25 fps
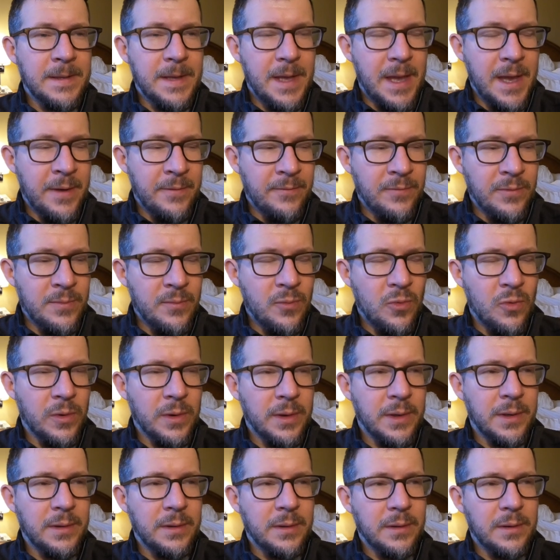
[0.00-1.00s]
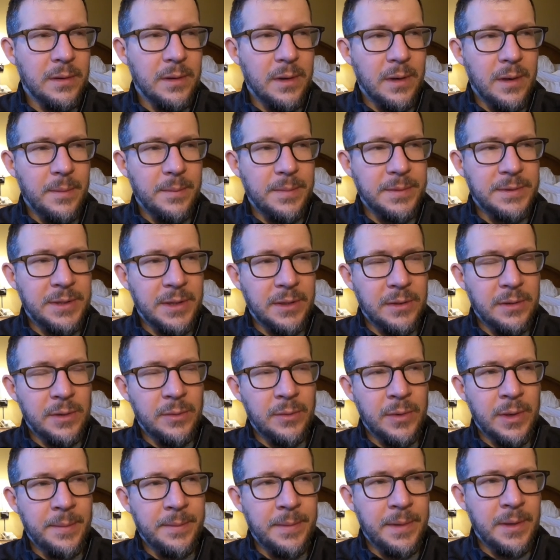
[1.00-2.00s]
every morning, particularly
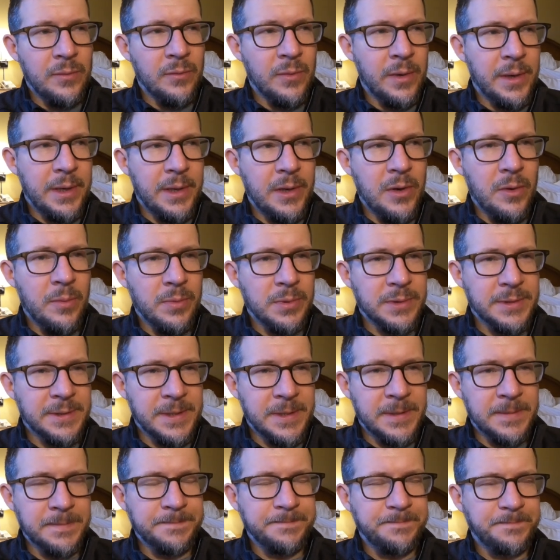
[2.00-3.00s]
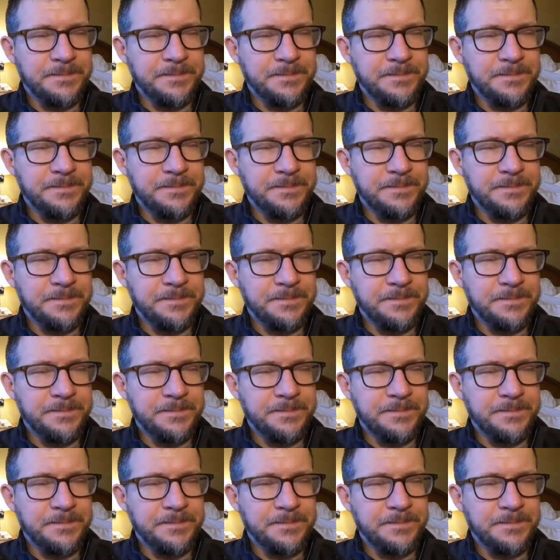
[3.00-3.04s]
when I'm getting ready to go present,